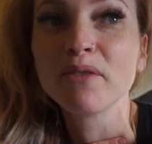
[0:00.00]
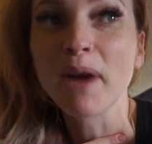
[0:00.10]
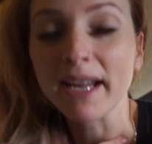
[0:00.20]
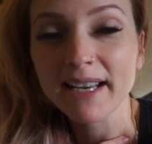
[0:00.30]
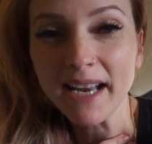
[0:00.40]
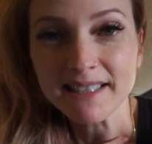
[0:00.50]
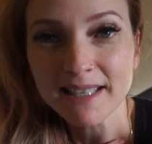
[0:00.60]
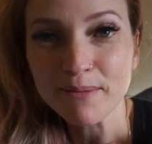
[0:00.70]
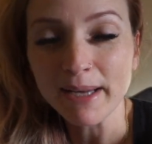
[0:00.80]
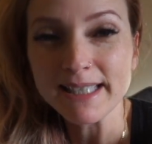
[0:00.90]

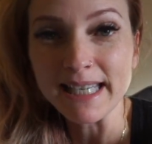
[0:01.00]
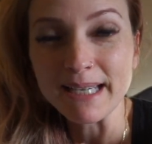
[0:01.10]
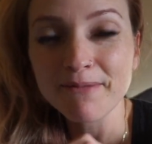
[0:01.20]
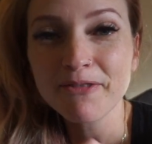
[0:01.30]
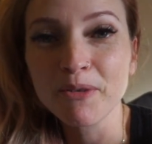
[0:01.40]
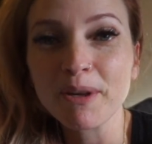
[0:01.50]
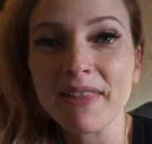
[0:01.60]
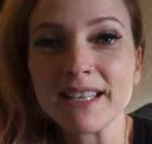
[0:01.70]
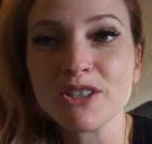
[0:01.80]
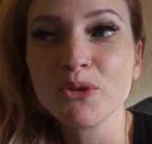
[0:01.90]
recognizing my team for what
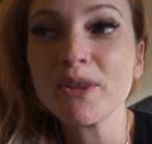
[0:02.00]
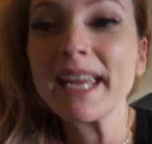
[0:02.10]
they do.